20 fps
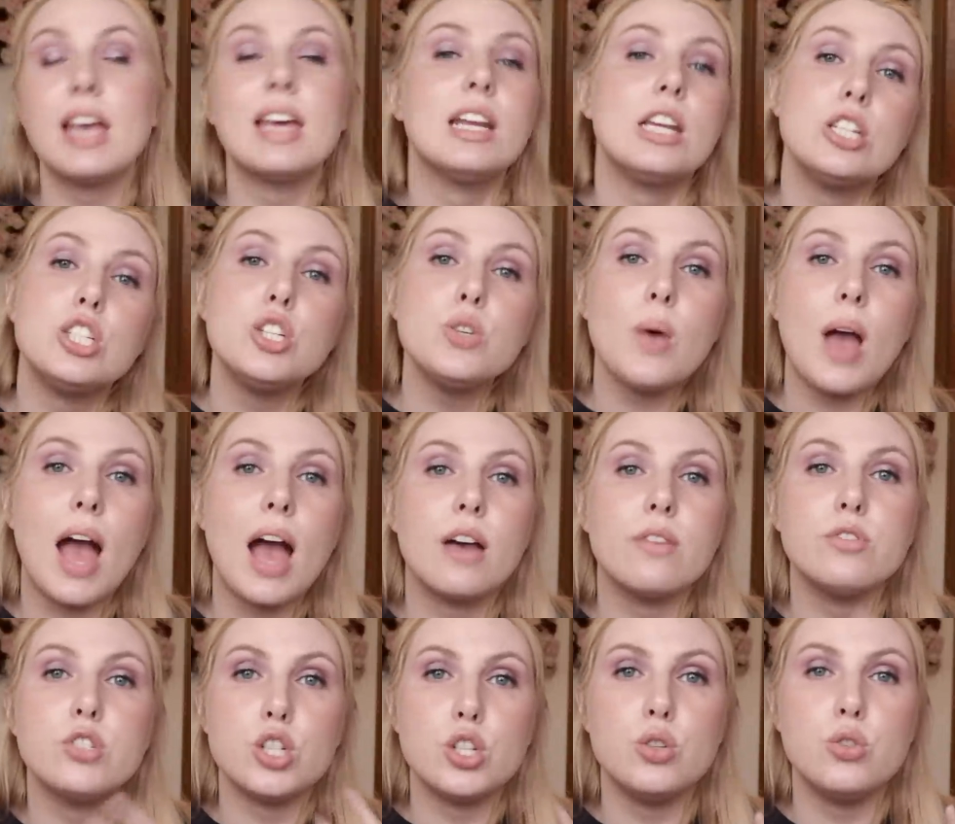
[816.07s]
And I do
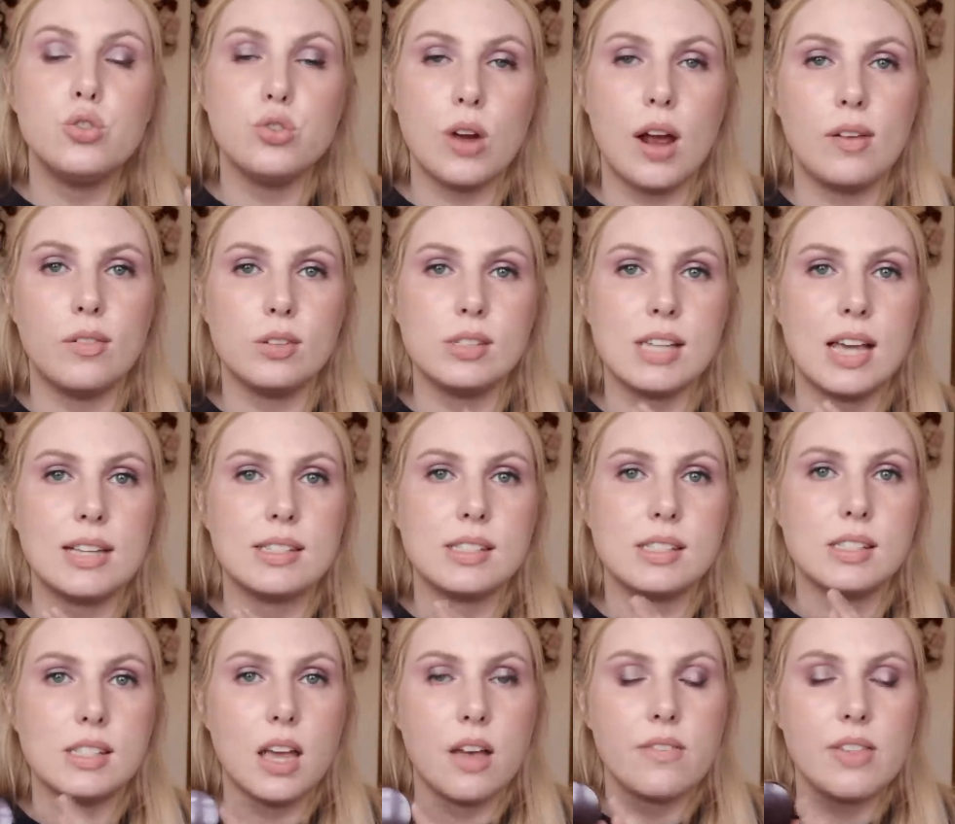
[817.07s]
have two travel
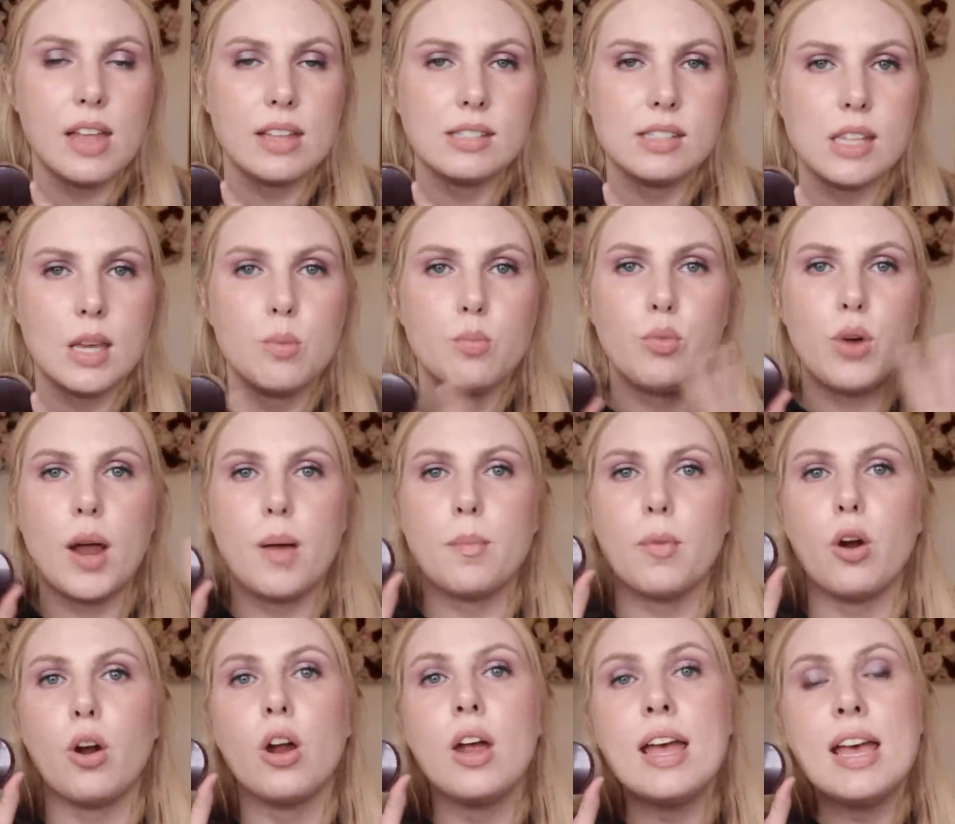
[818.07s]
sizes of that same
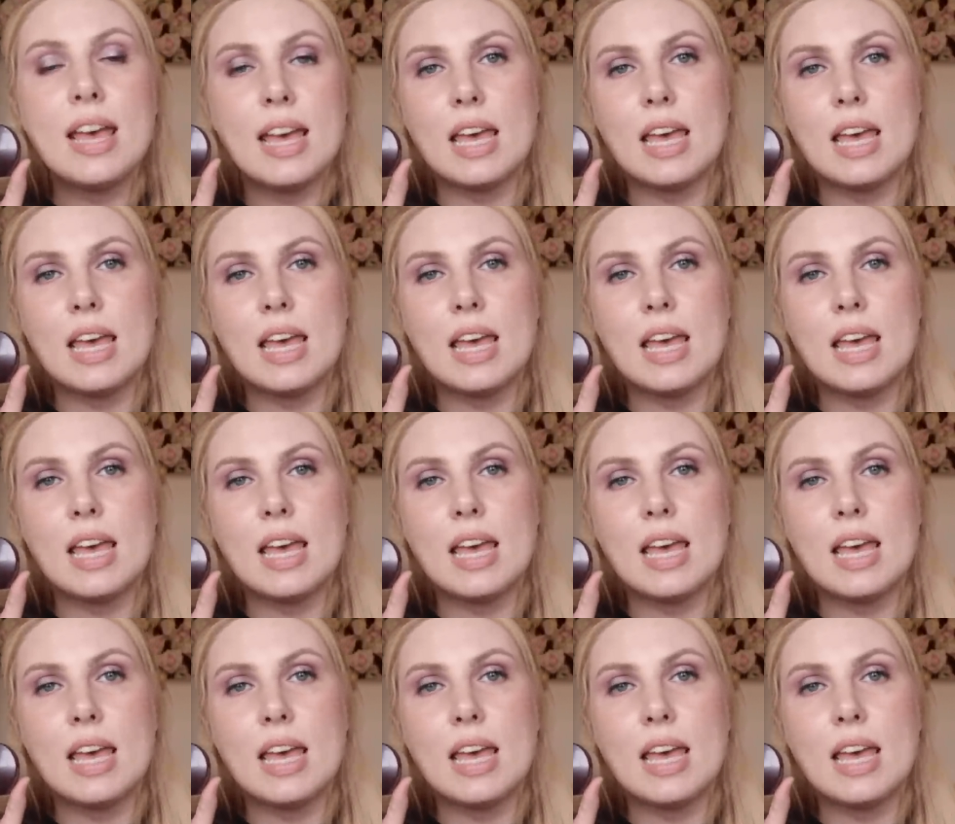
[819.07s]
primer